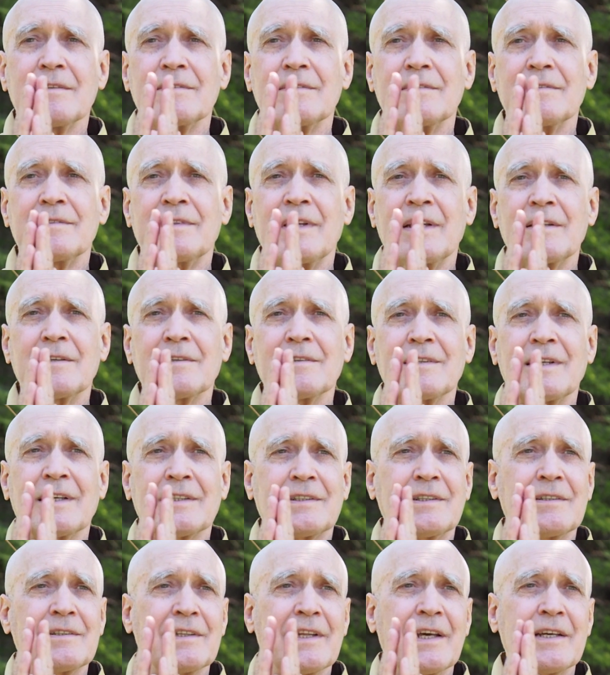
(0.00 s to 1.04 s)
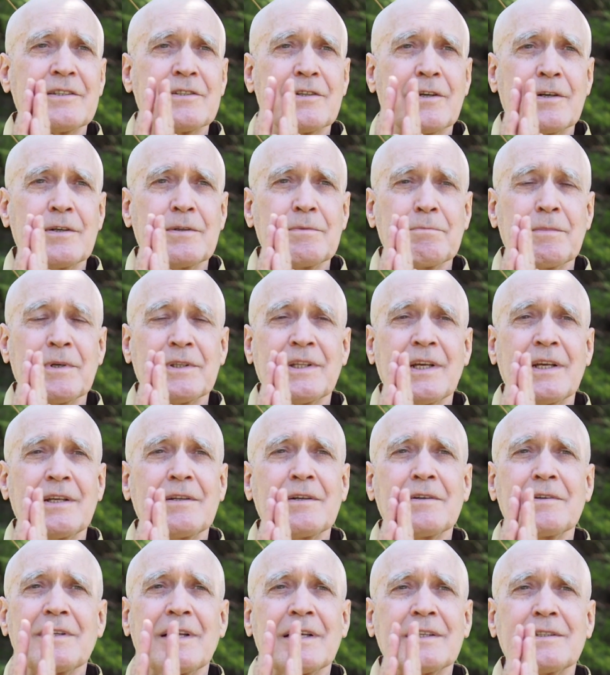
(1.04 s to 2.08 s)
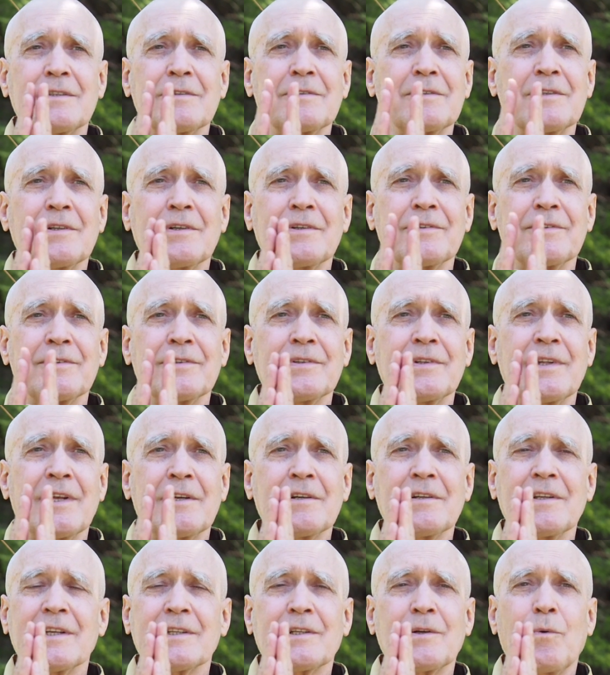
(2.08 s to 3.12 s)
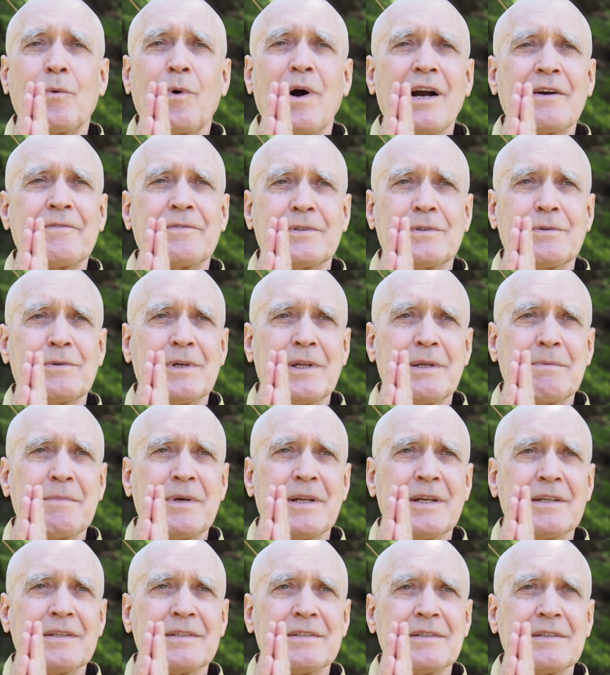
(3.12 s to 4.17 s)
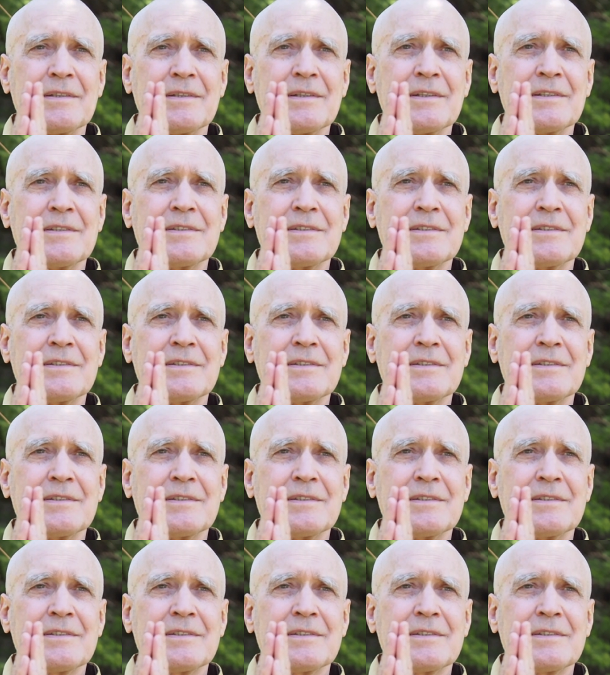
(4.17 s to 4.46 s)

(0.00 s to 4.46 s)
they don't like their legs hurting, but they don't like to walk for 20 minutes.